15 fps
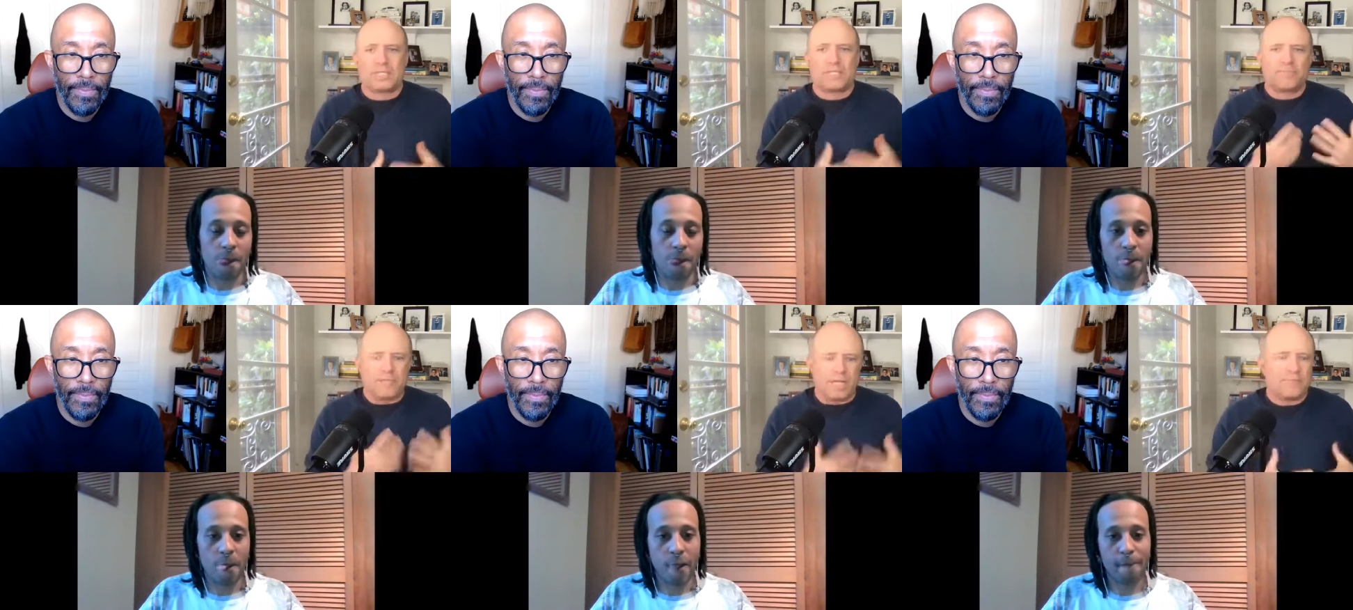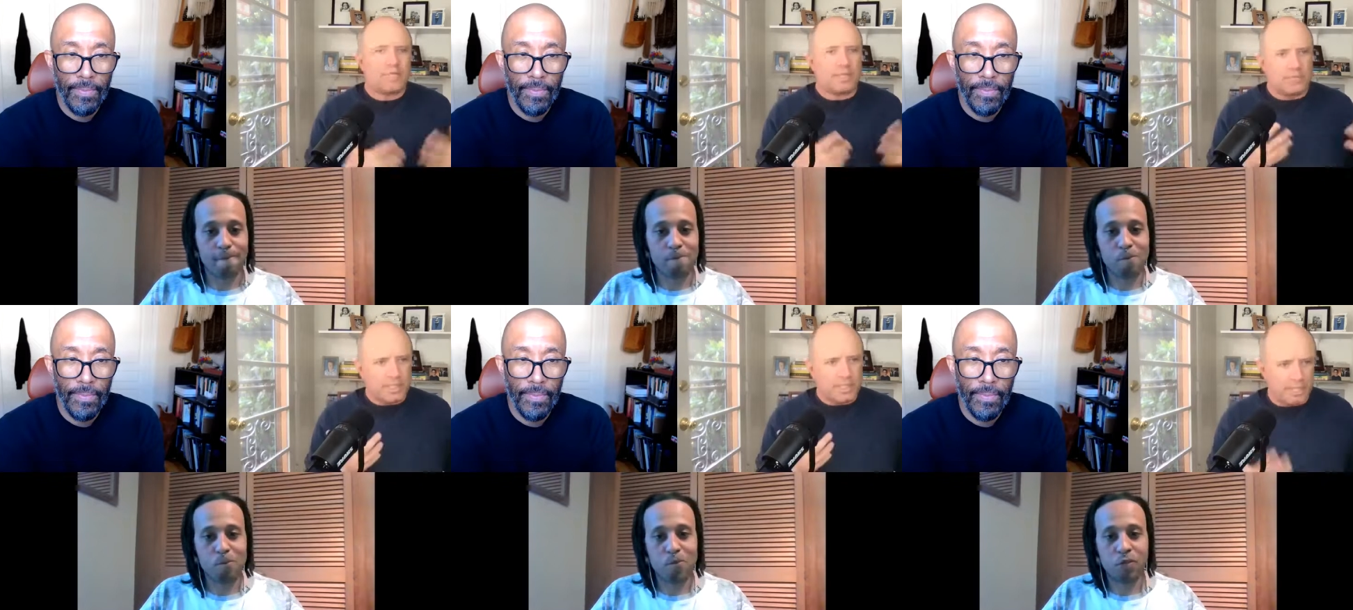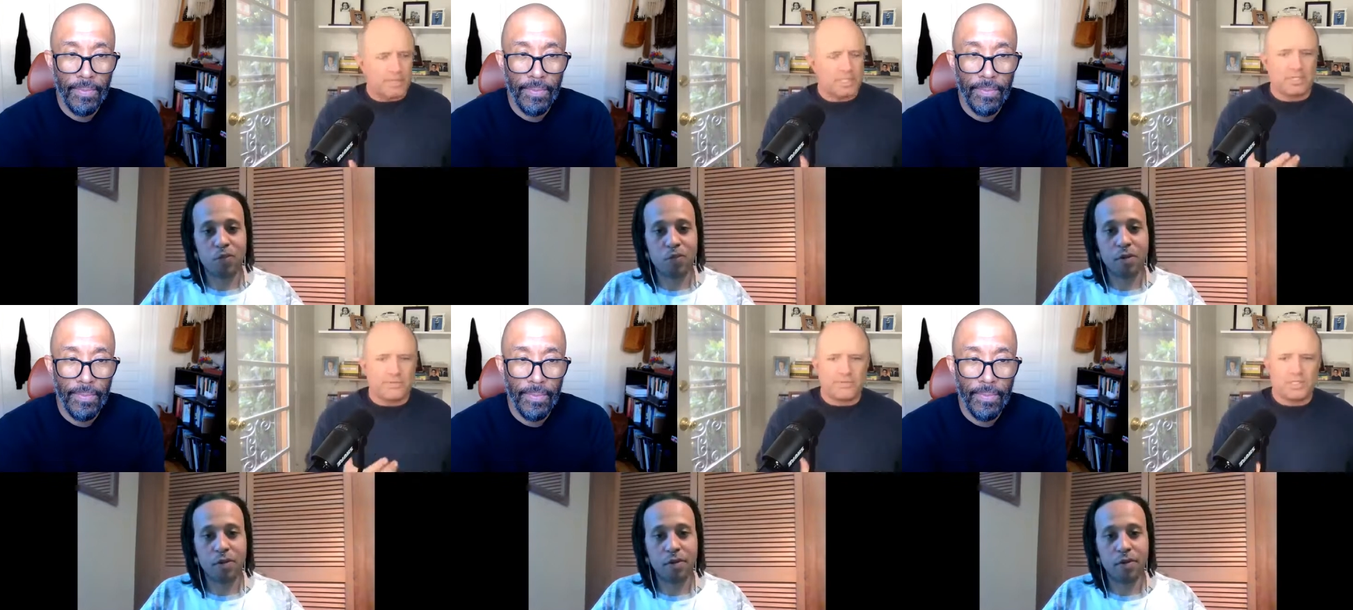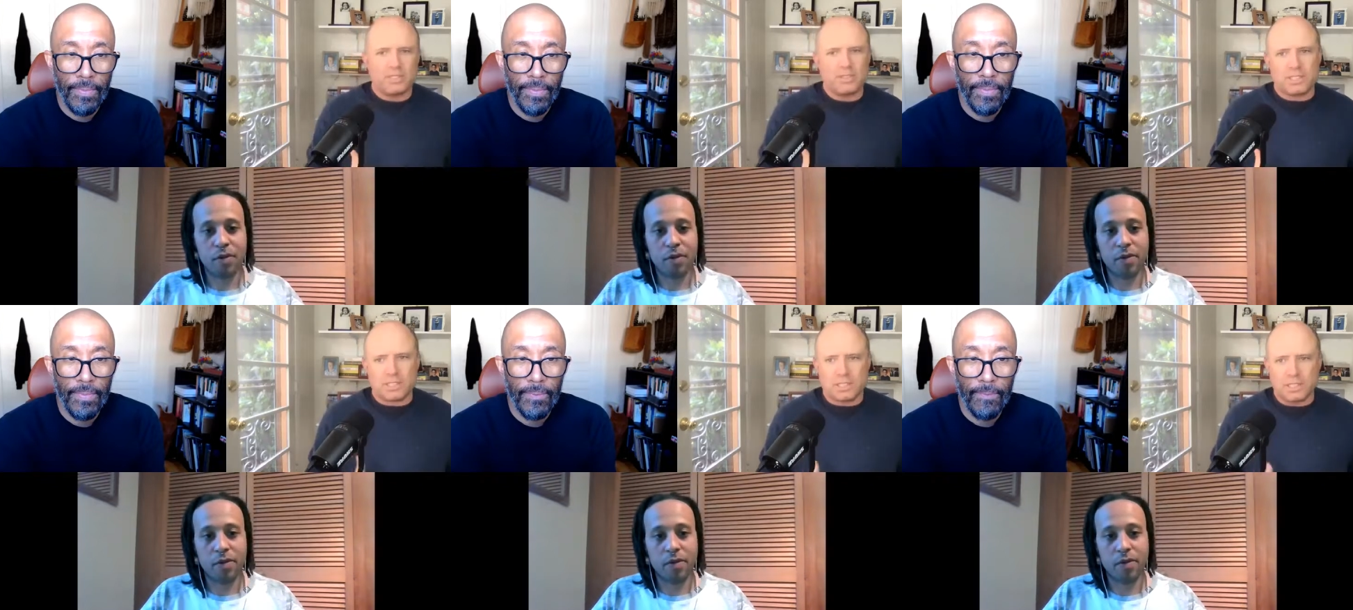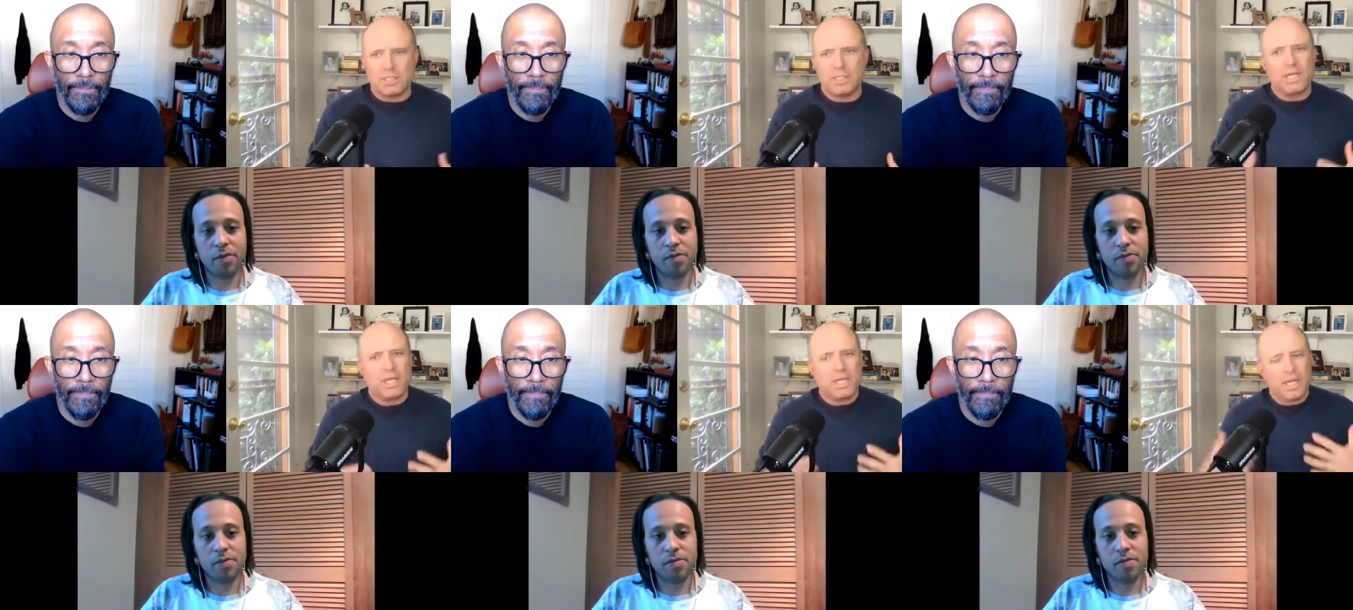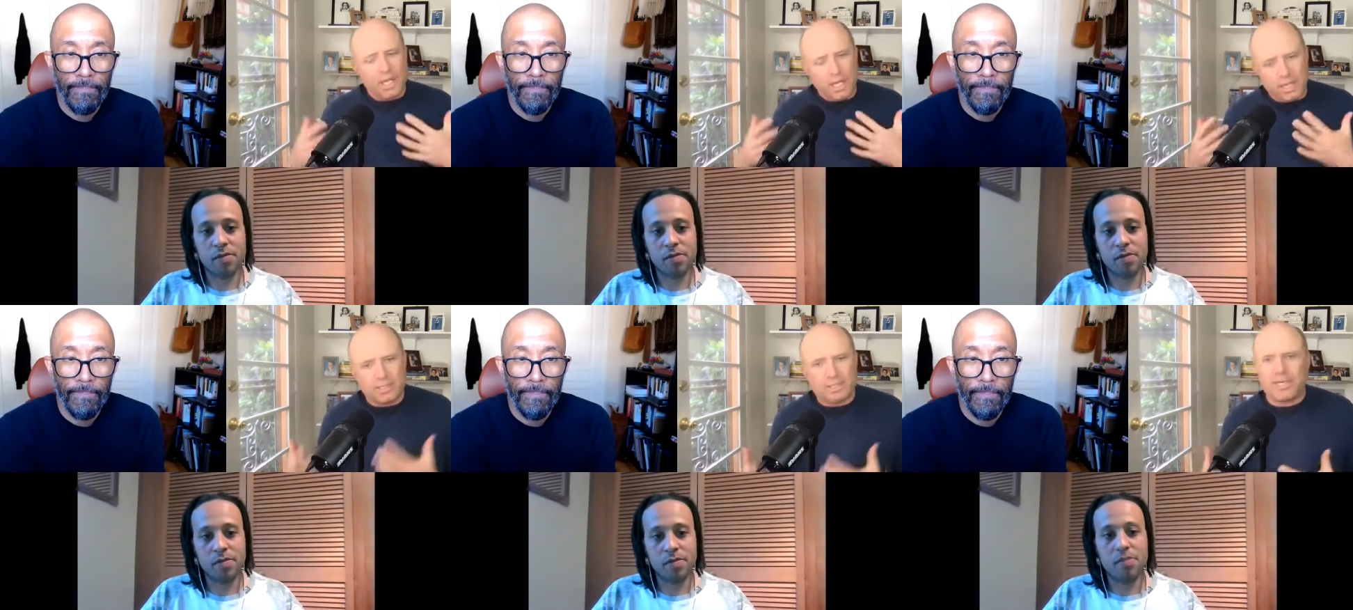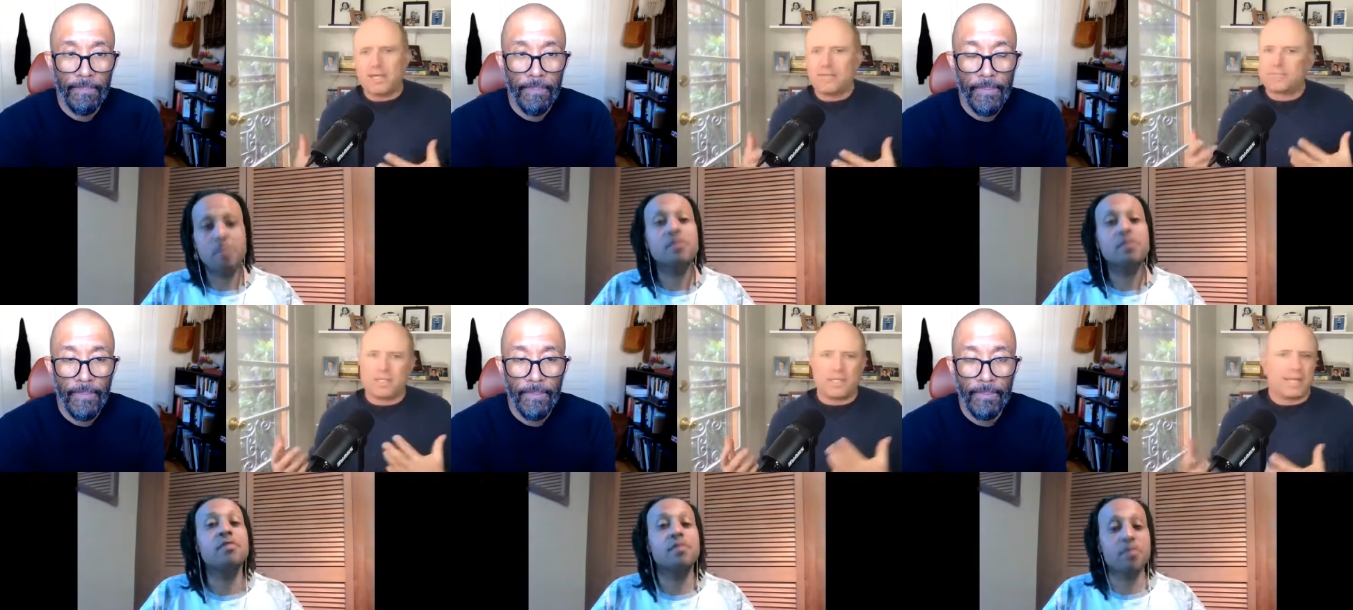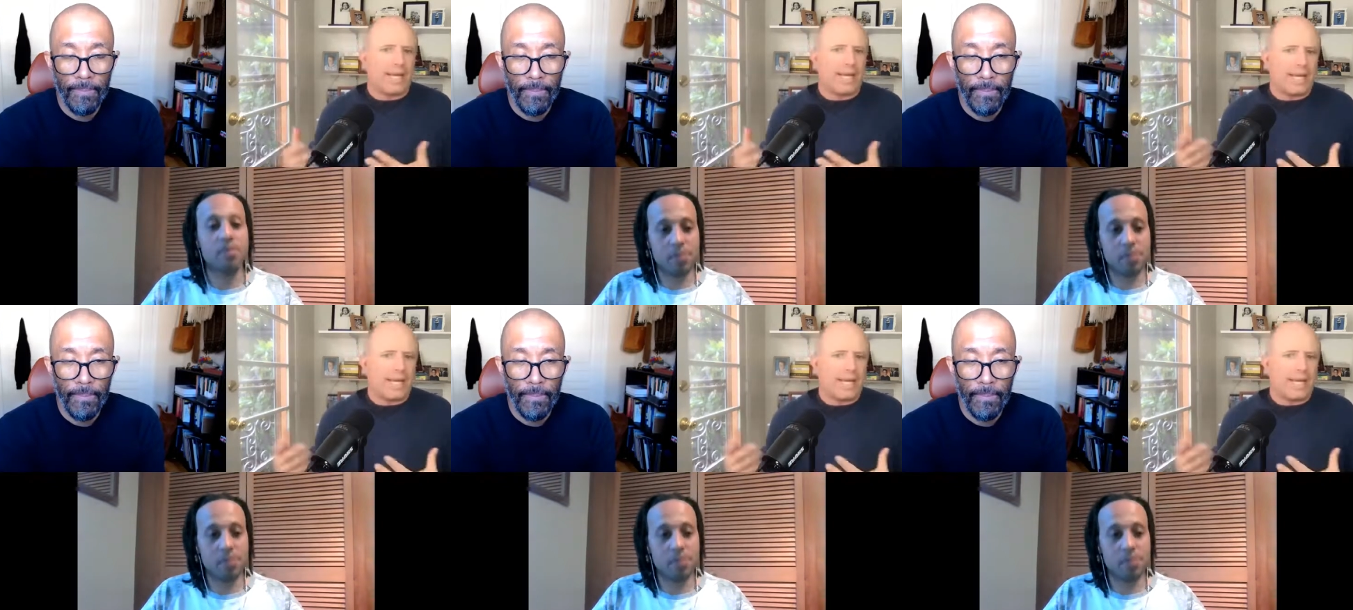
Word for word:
Speaker 1: Like sometimes I'm going to take myself seriously, and other times mm.